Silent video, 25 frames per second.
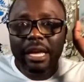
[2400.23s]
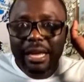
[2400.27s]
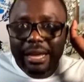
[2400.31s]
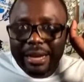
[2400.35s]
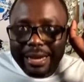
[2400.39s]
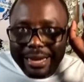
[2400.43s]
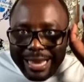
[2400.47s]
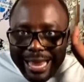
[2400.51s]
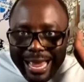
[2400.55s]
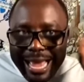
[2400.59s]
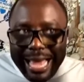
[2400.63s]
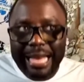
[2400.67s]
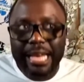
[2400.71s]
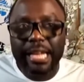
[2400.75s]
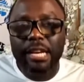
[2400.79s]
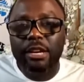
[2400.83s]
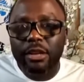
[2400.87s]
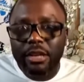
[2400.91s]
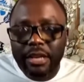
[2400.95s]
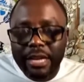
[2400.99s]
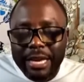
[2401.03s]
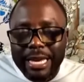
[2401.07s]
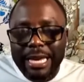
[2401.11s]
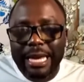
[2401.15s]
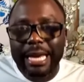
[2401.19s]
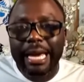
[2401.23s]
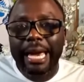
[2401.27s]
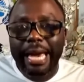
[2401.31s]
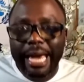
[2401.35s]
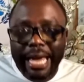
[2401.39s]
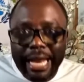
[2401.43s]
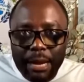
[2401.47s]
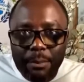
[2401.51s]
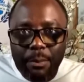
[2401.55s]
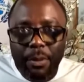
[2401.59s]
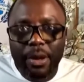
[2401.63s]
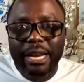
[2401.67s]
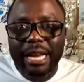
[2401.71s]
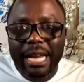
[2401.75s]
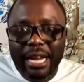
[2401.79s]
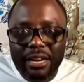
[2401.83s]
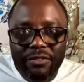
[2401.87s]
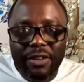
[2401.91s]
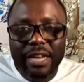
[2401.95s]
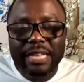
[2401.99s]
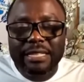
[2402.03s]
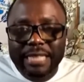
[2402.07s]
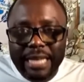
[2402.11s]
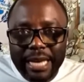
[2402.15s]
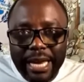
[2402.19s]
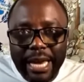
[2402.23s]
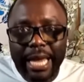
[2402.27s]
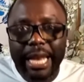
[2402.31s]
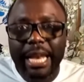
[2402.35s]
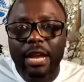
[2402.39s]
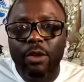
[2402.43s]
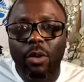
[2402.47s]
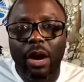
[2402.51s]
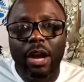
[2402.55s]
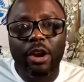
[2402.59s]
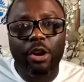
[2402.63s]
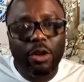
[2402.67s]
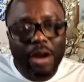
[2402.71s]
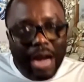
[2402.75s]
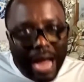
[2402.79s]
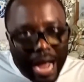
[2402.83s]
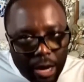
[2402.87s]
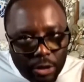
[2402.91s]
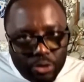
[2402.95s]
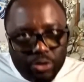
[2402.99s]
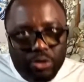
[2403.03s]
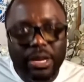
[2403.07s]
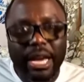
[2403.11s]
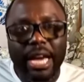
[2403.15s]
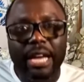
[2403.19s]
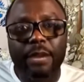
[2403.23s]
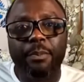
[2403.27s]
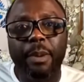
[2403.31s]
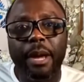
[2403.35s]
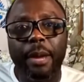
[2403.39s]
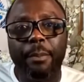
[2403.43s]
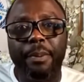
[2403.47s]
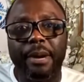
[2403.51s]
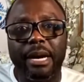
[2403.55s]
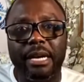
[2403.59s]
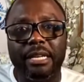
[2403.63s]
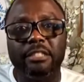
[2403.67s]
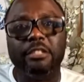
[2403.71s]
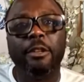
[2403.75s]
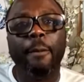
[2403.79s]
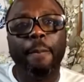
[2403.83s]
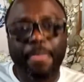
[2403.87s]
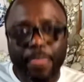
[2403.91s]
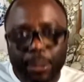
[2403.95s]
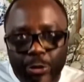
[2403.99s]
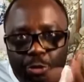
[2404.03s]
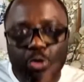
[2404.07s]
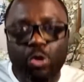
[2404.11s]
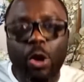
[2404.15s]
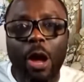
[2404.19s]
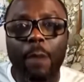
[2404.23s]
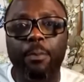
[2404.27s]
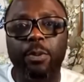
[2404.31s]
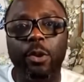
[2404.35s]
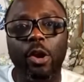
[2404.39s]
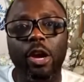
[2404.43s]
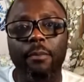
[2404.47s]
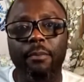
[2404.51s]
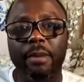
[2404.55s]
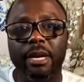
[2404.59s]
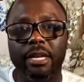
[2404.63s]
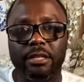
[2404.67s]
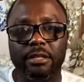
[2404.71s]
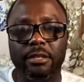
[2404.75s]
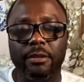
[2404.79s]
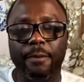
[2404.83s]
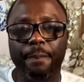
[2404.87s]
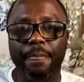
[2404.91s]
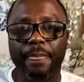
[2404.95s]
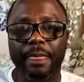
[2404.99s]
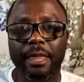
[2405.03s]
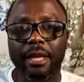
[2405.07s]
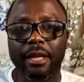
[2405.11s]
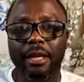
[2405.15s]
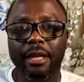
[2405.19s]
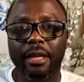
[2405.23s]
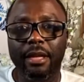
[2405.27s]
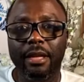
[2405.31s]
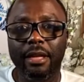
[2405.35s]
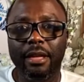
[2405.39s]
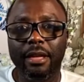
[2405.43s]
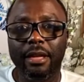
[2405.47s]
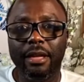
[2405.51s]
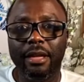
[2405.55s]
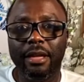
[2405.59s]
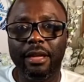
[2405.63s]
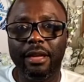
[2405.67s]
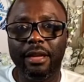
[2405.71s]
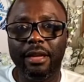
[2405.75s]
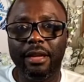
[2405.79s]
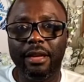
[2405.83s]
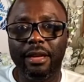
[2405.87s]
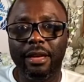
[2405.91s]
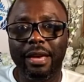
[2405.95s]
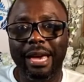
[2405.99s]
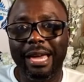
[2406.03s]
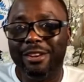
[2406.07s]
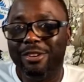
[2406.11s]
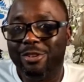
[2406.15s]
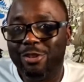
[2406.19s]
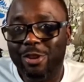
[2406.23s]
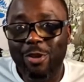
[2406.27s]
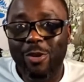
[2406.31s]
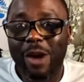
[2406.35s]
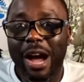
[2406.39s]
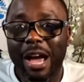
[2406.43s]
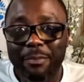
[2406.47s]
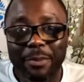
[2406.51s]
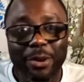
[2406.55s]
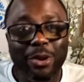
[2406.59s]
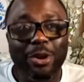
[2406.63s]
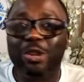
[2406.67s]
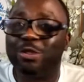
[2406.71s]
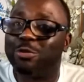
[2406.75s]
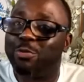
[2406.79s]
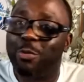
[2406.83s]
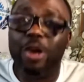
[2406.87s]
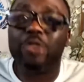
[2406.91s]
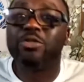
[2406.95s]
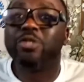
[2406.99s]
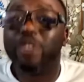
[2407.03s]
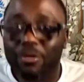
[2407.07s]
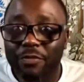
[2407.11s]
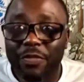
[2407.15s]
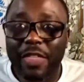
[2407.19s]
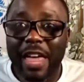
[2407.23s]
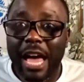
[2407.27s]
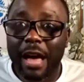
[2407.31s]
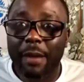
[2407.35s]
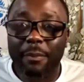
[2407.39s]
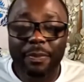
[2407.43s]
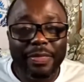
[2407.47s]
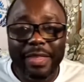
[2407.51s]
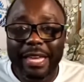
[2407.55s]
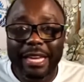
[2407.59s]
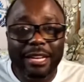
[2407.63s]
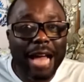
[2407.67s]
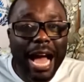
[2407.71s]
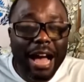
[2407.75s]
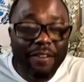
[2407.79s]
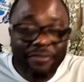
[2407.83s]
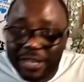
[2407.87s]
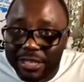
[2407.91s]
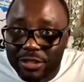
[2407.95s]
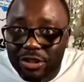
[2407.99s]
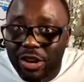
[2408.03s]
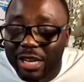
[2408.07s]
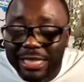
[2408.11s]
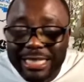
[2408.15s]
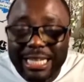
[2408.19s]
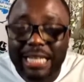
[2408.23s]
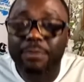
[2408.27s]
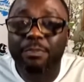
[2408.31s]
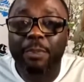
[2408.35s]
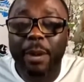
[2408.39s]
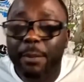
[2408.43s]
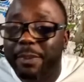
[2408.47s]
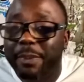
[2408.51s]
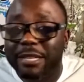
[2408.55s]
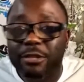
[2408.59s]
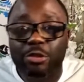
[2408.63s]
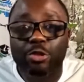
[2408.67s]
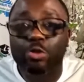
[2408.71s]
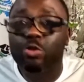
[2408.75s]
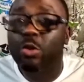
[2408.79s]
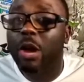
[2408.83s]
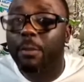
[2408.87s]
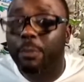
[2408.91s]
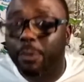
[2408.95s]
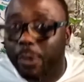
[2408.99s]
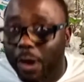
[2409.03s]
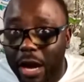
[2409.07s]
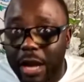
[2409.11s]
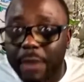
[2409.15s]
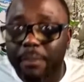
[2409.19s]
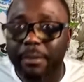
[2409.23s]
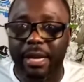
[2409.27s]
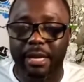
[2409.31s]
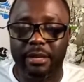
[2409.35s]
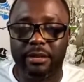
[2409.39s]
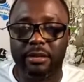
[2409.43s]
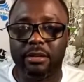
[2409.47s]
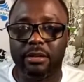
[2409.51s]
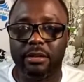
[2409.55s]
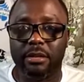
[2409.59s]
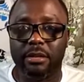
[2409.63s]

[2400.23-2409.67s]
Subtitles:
Rarely you'll hear anybody advising anyone on how to get papers through employment. And you know why? Because most of them, they haven't gotten papers through employment.